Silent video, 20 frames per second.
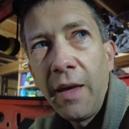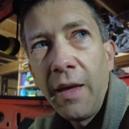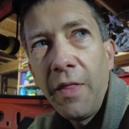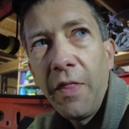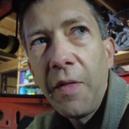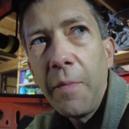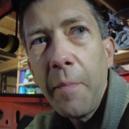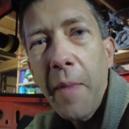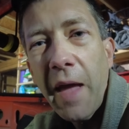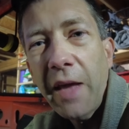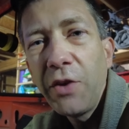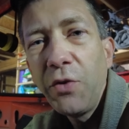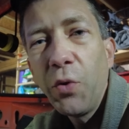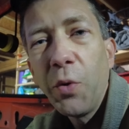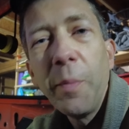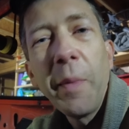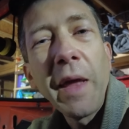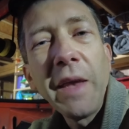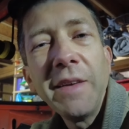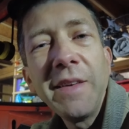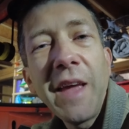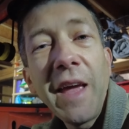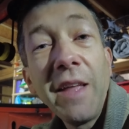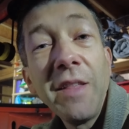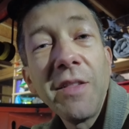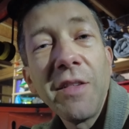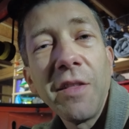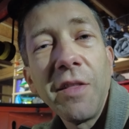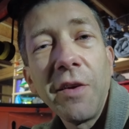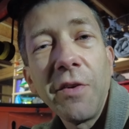The manual
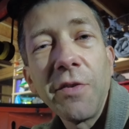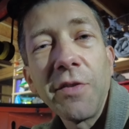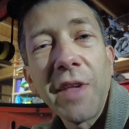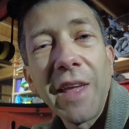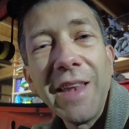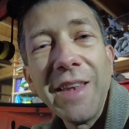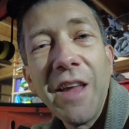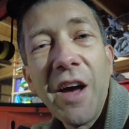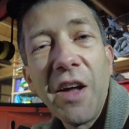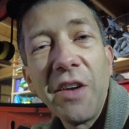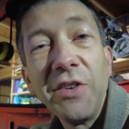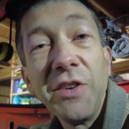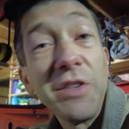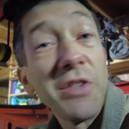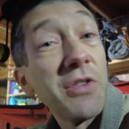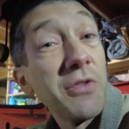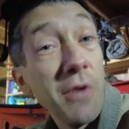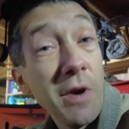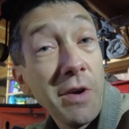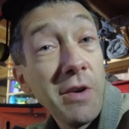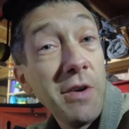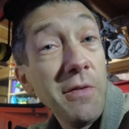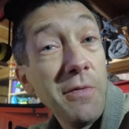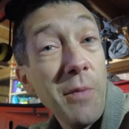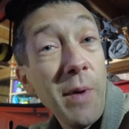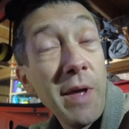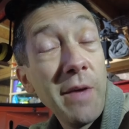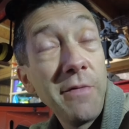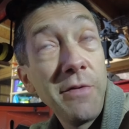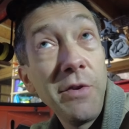maintains that there is a non-destructive
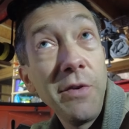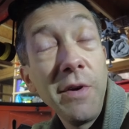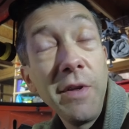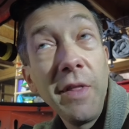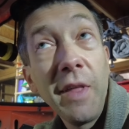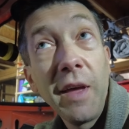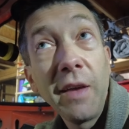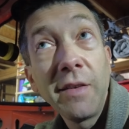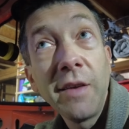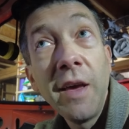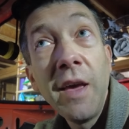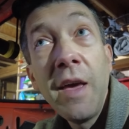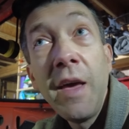way of doing that,